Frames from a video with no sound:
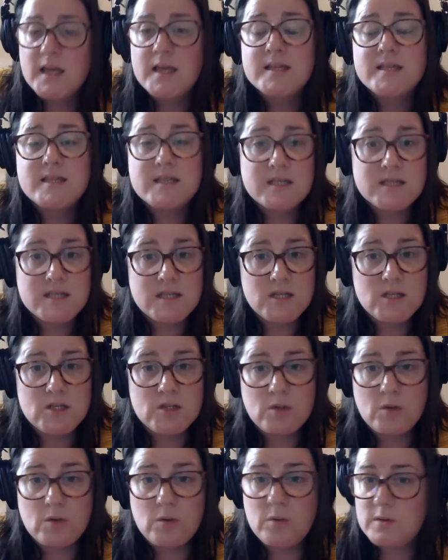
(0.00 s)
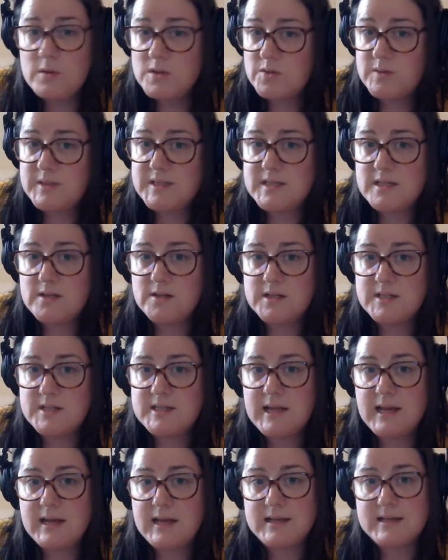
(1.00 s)
62 to its nearest
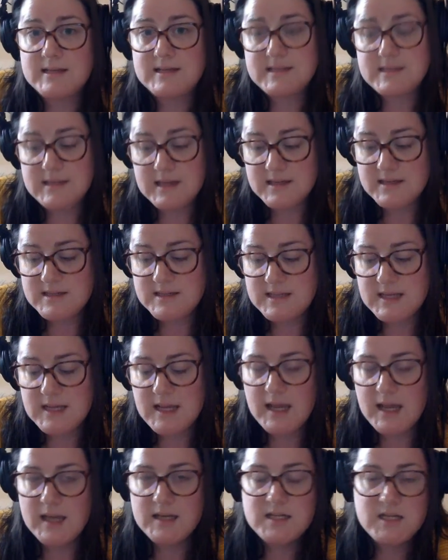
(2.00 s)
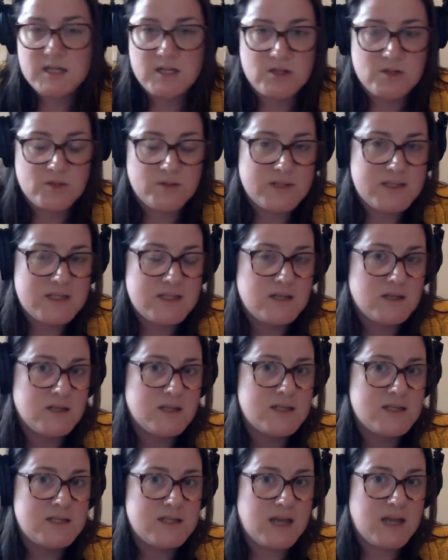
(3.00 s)
10 is 60. 18 to its
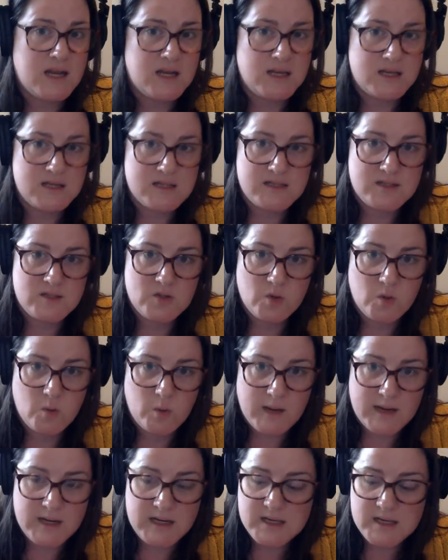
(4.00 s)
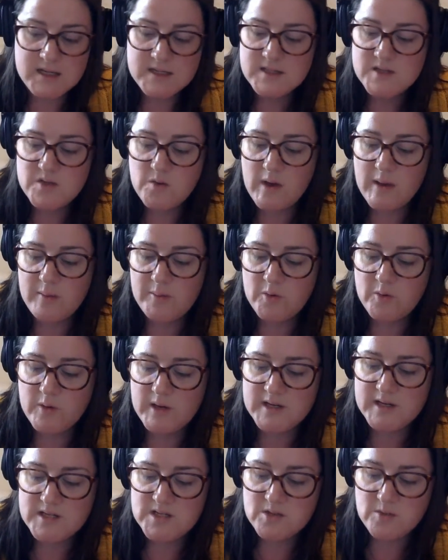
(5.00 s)
nearest 10 is 20. So I'm
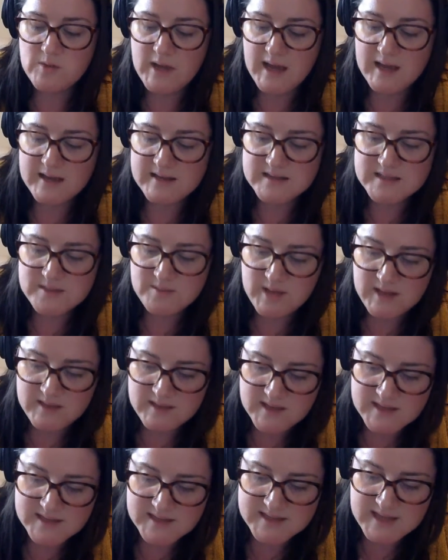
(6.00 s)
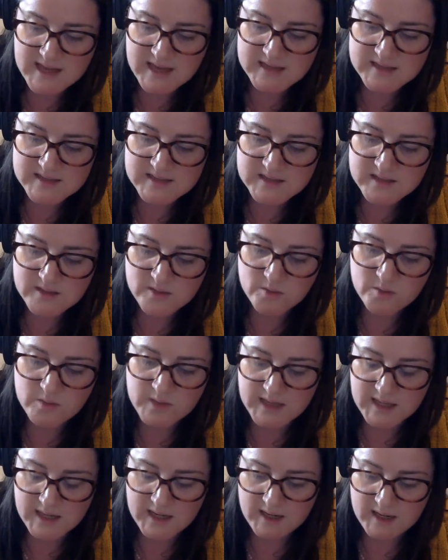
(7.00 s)
going to estimate this as
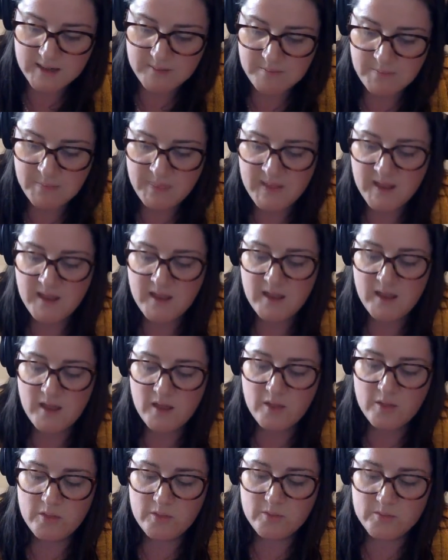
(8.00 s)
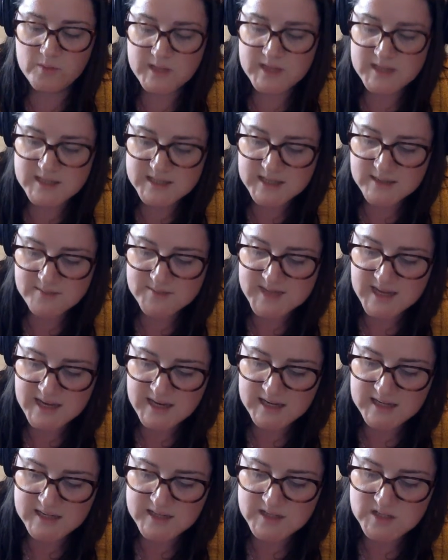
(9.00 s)
3. 3 times
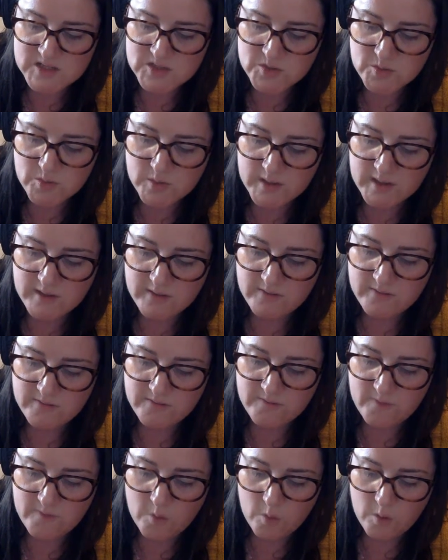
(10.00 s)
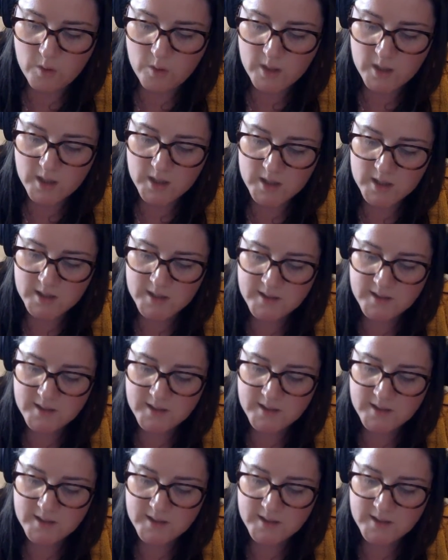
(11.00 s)
8 is 24.